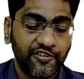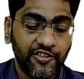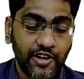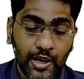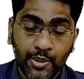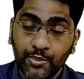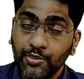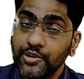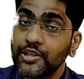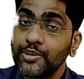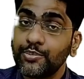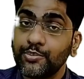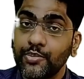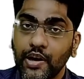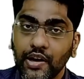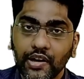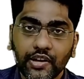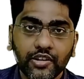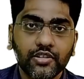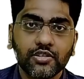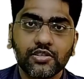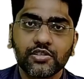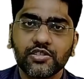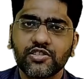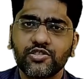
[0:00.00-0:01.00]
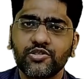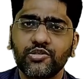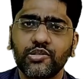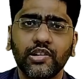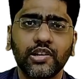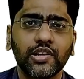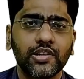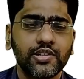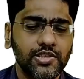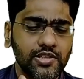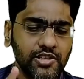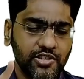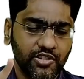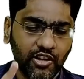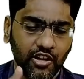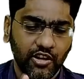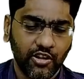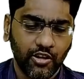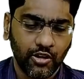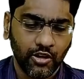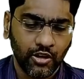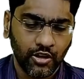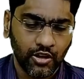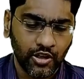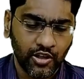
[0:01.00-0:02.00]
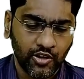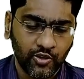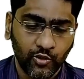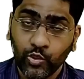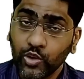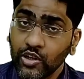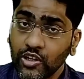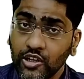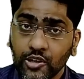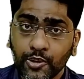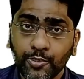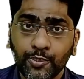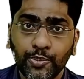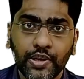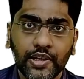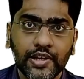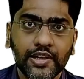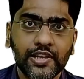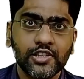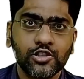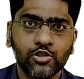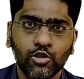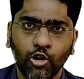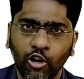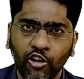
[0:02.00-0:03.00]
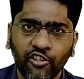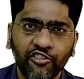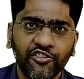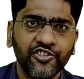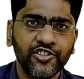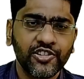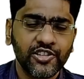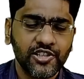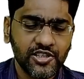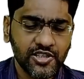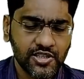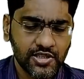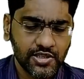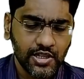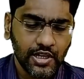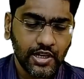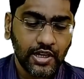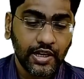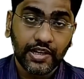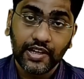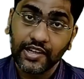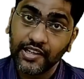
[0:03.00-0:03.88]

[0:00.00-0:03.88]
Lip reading: family marital stress, workplace, office,